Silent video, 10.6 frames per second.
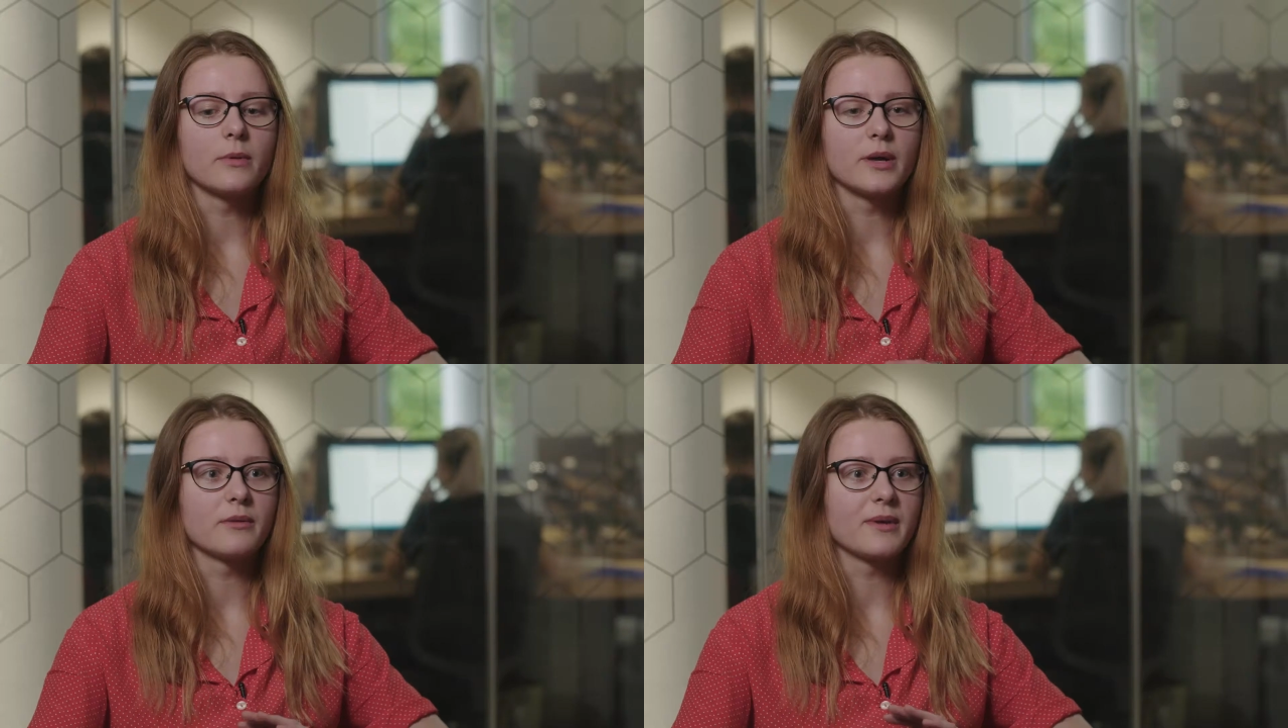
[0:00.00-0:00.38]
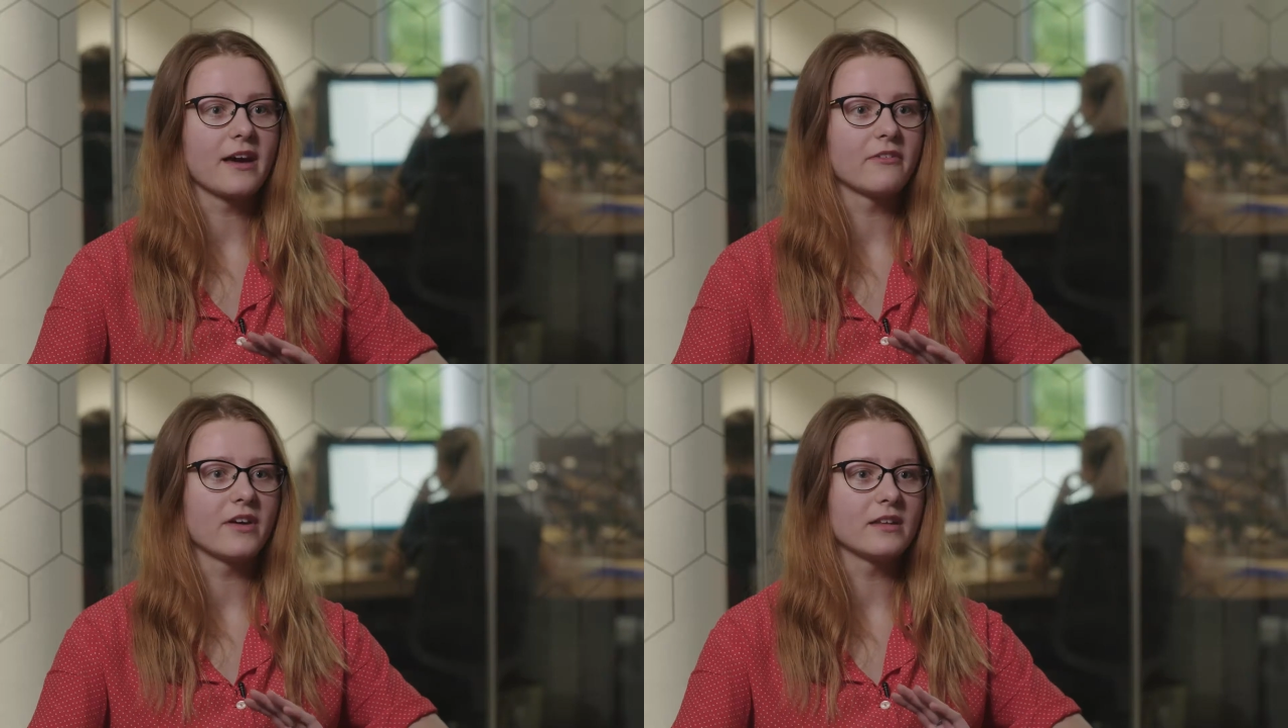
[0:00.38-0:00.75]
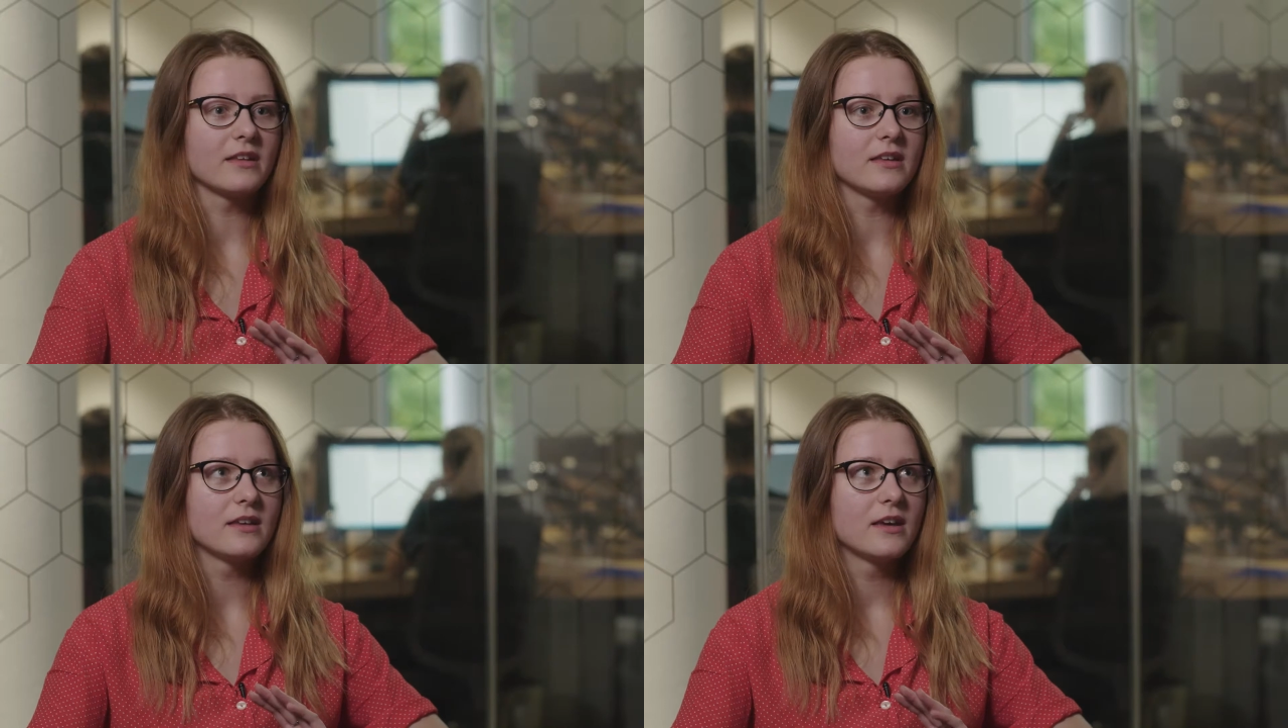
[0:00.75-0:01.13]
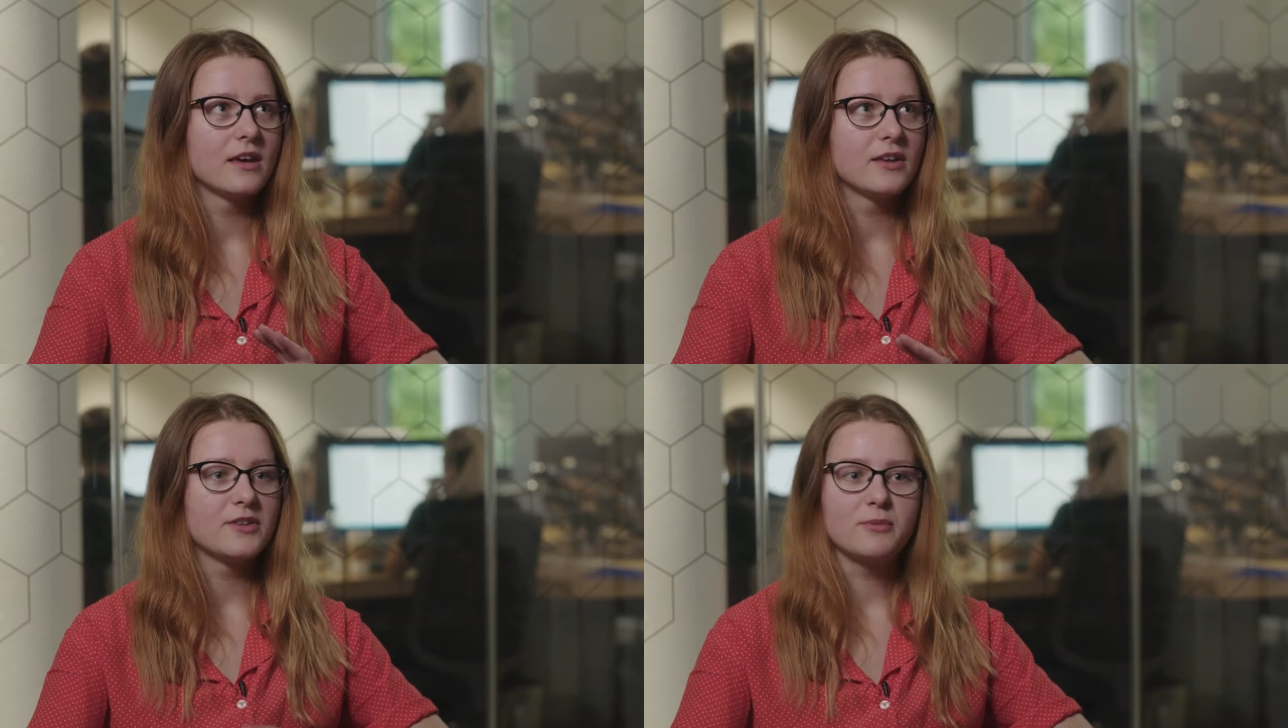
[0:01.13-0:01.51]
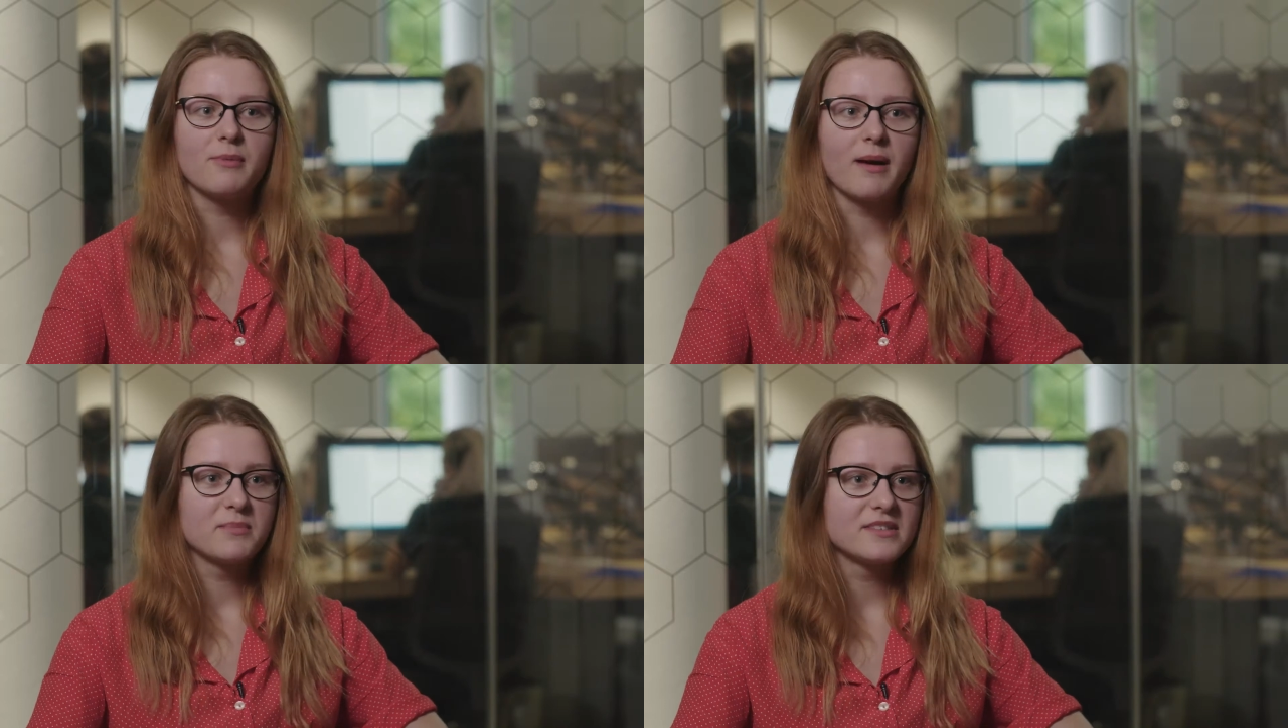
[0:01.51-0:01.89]
whether we have any new
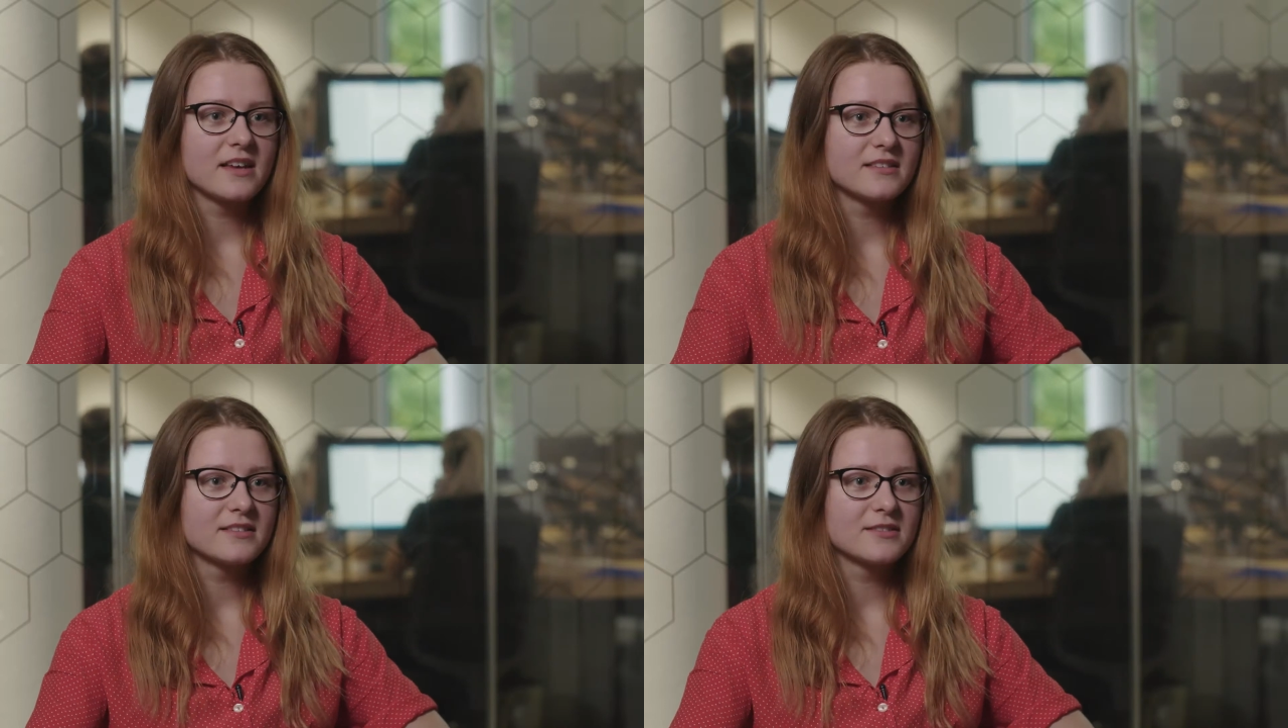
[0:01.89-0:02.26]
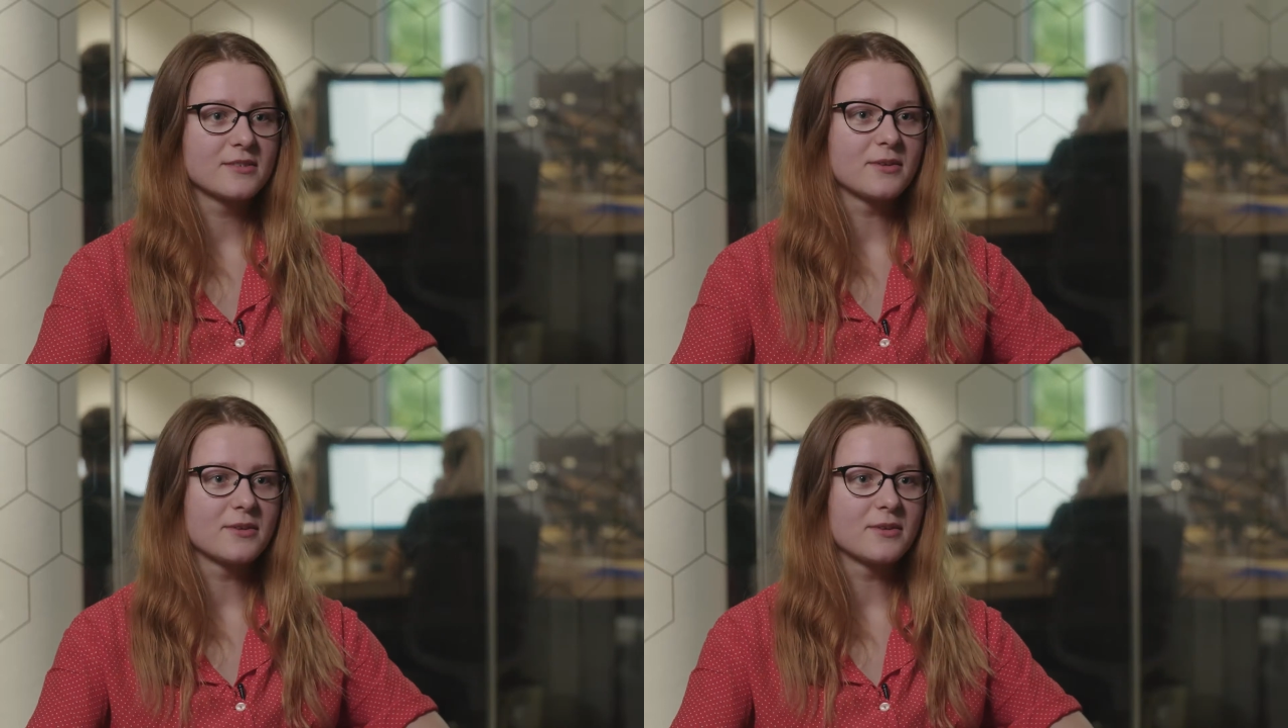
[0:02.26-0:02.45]
web tests,